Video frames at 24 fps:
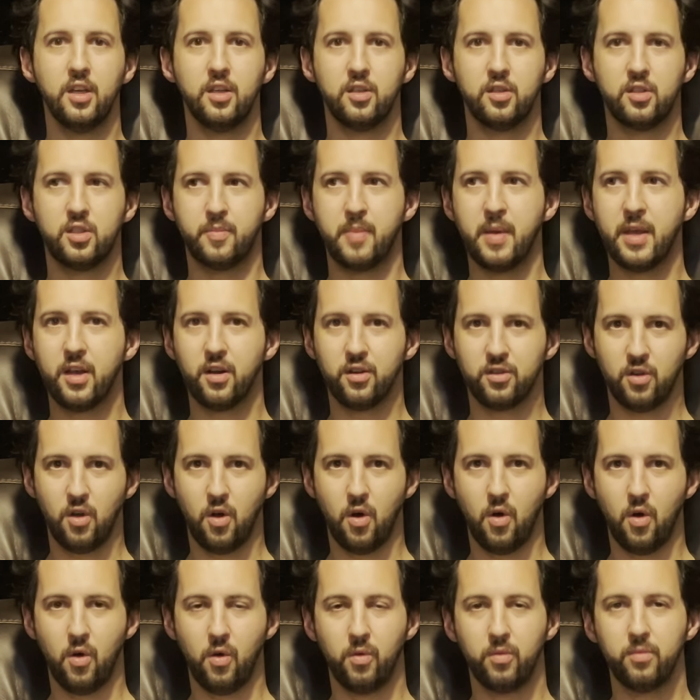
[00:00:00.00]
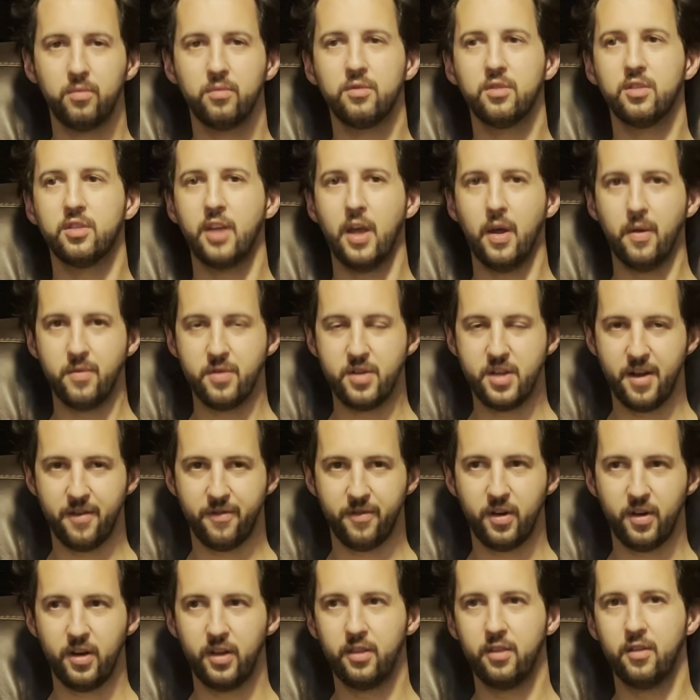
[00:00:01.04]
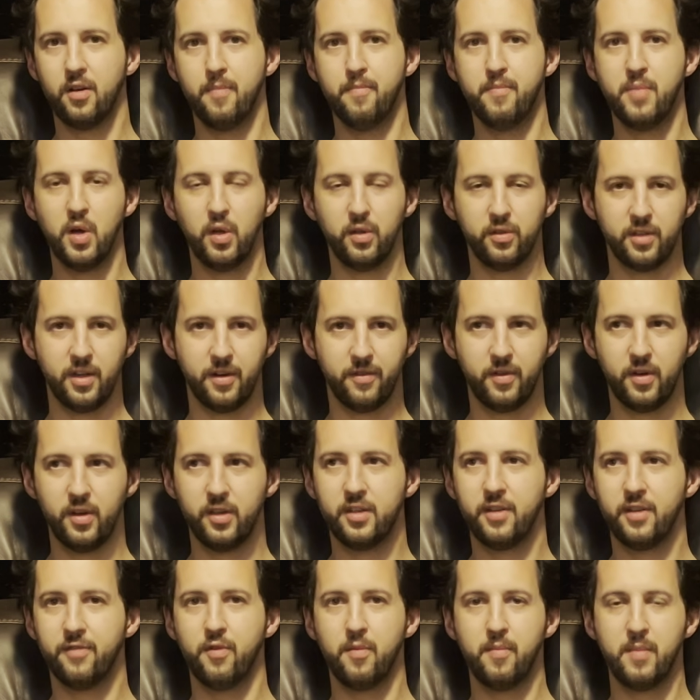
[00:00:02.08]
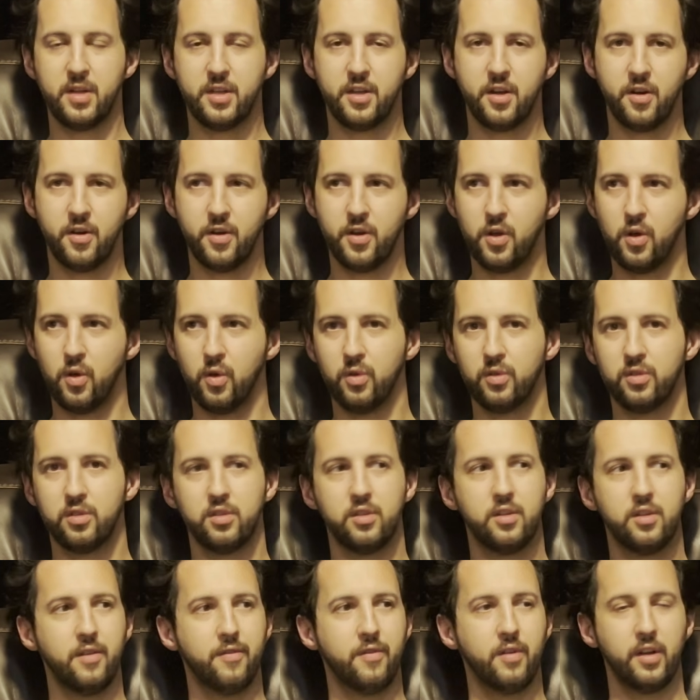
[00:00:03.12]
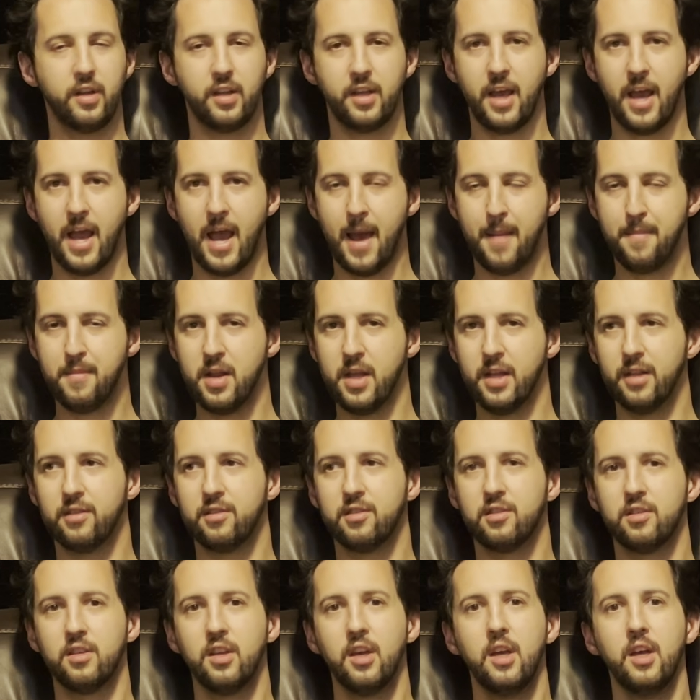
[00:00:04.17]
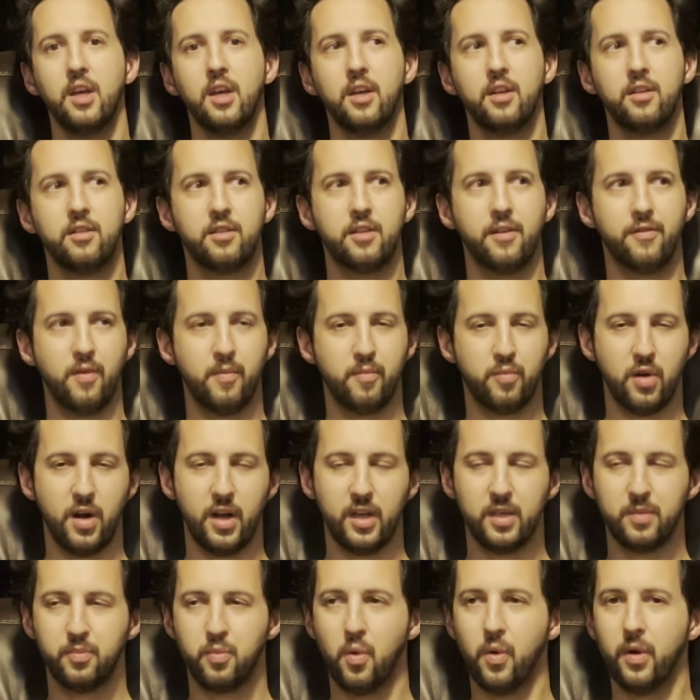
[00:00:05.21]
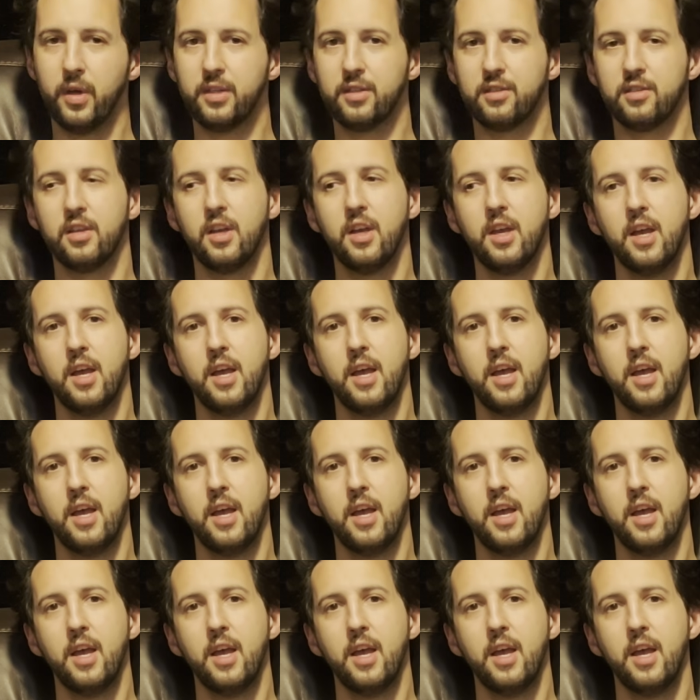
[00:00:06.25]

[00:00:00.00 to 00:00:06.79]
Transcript: speakers all sound different. They're built different, different materials, different cabinets, different price points.